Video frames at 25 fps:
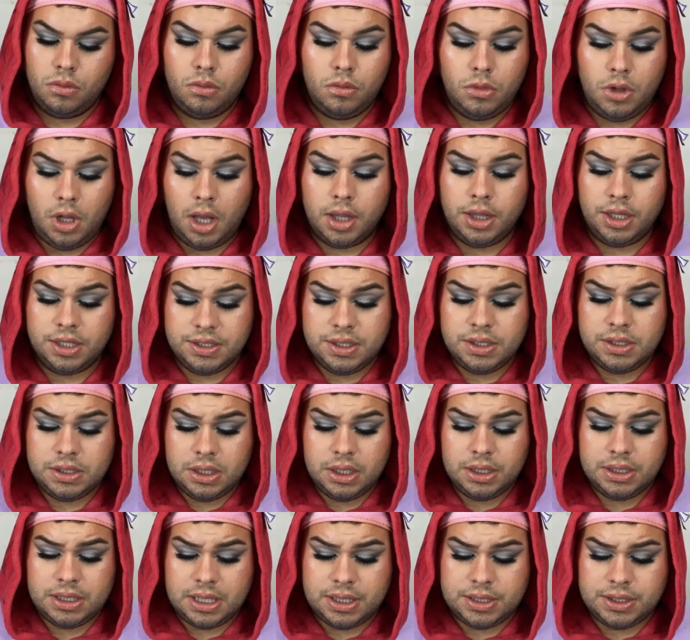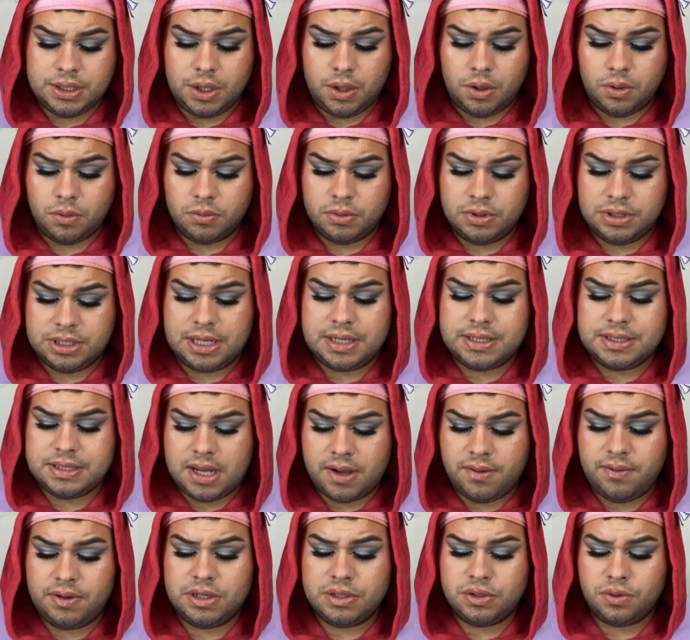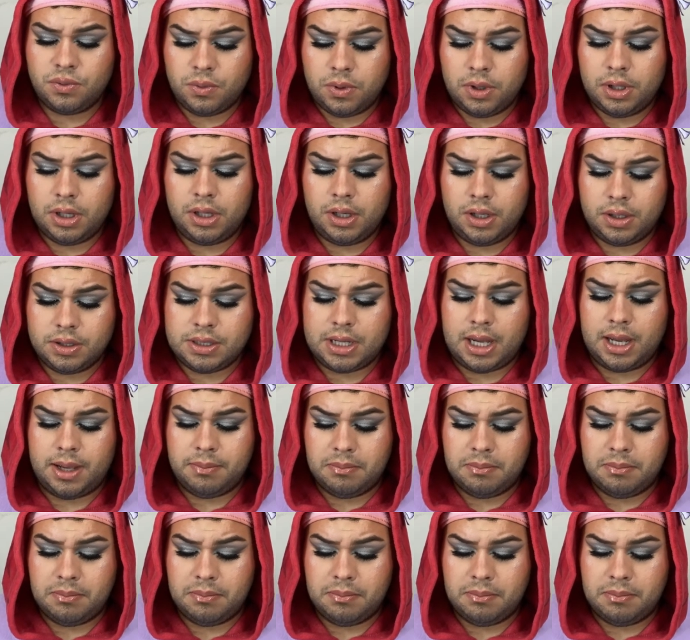Yeah, this is a good day too. Day seven is a really good day.